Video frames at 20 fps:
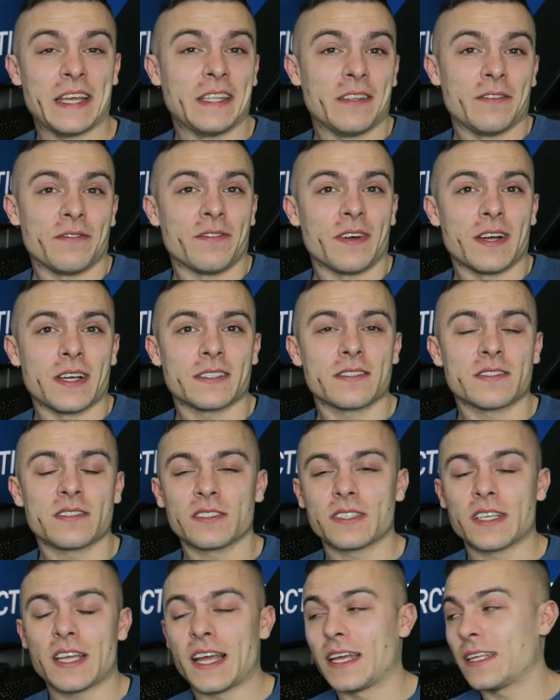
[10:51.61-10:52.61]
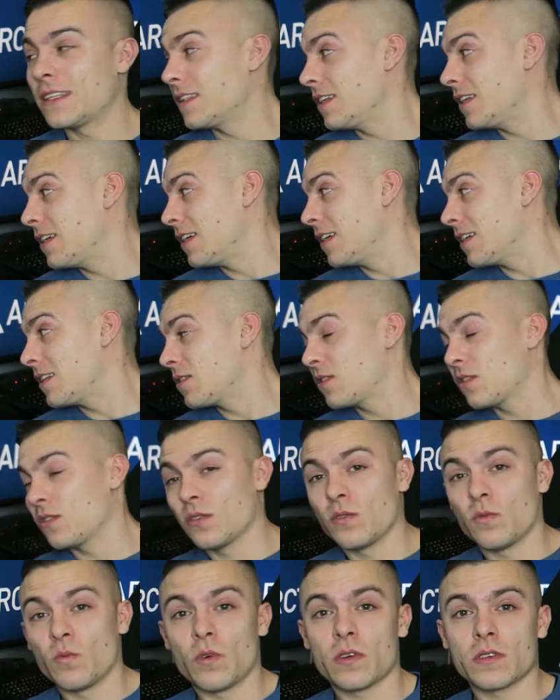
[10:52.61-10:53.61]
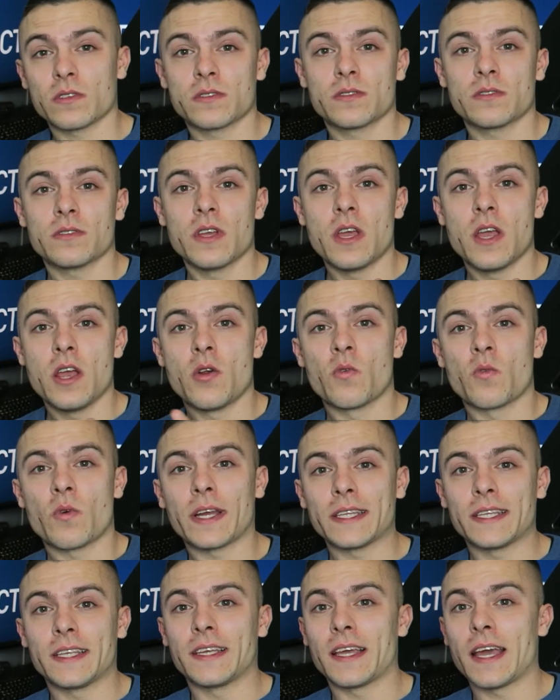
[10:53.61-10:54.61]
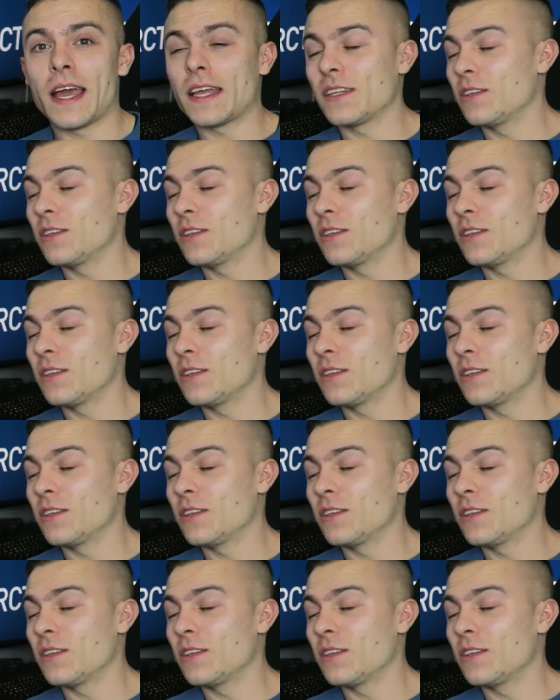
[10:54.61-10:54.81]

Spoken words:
any faster than it was running.